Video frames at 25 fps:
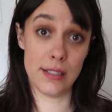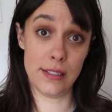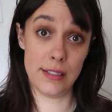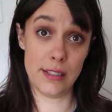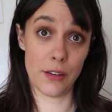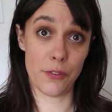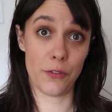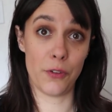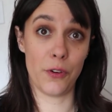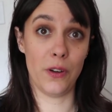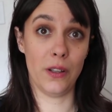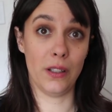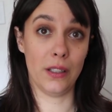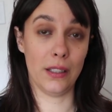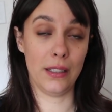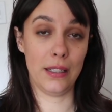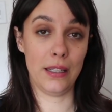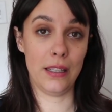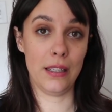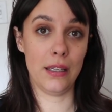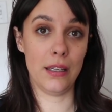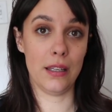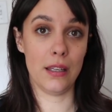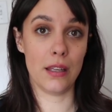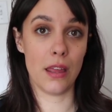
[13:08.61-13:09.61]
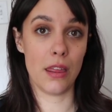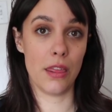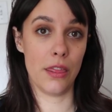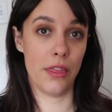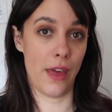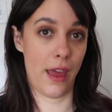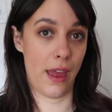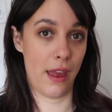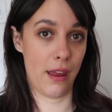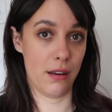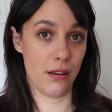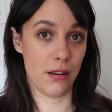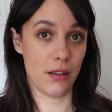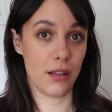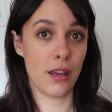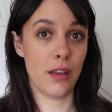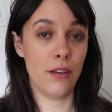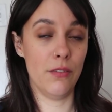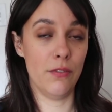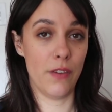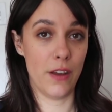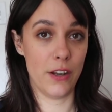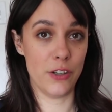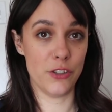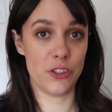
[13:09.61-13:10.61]
differently than
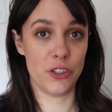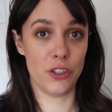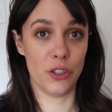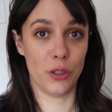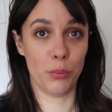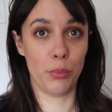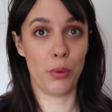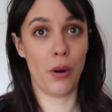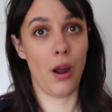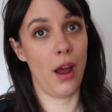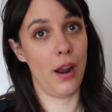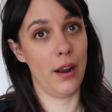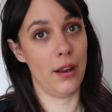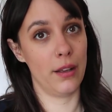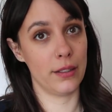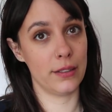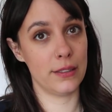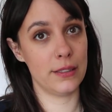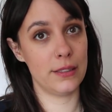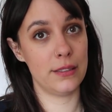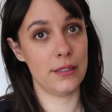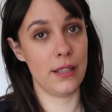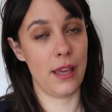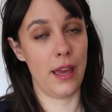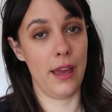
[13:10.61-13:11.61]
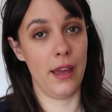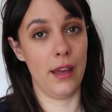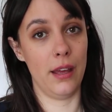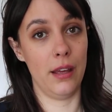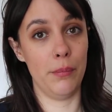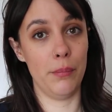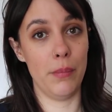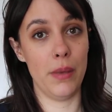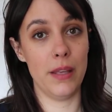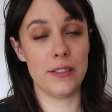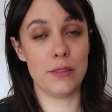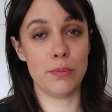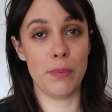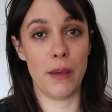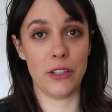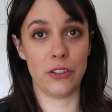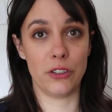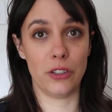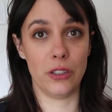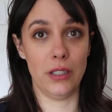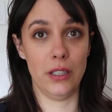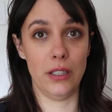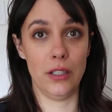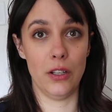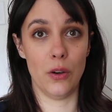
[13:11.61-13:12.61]
conventional products,
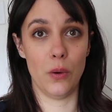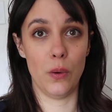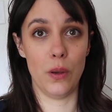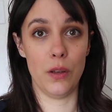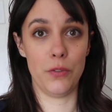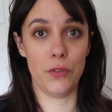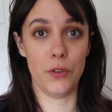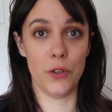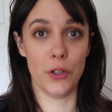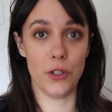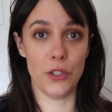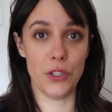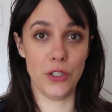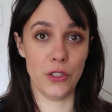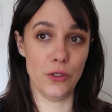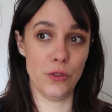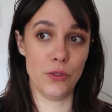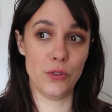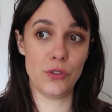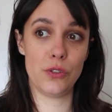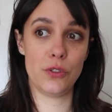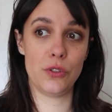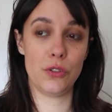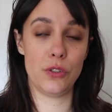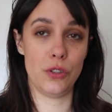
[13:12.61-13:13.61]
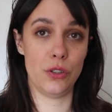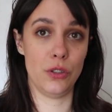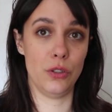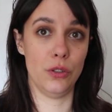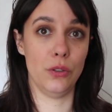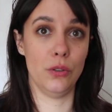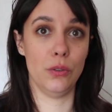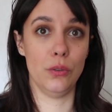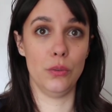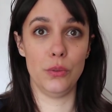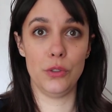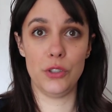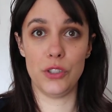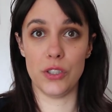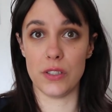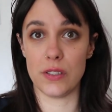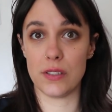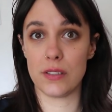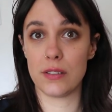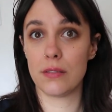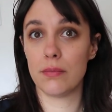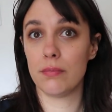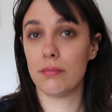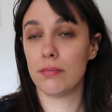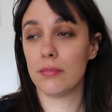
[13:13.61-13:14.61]
especially, you know, if you're used to
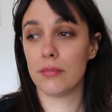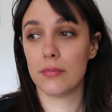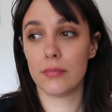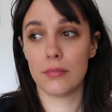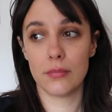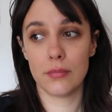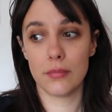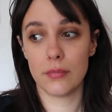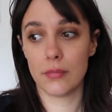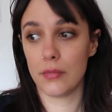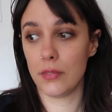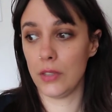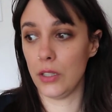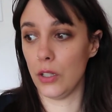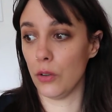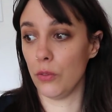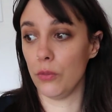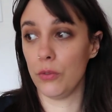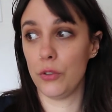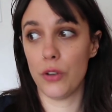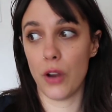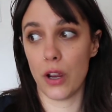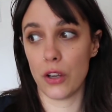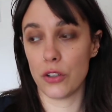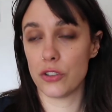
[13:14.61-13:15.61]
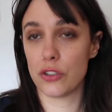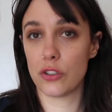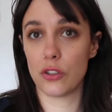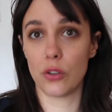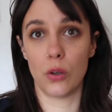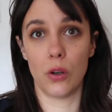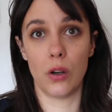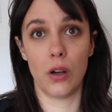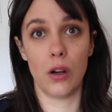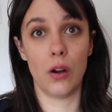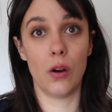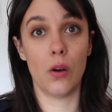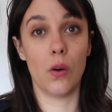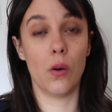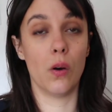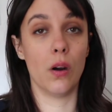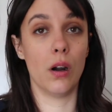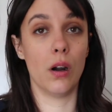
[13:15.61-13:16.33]
just, you know, drugstore,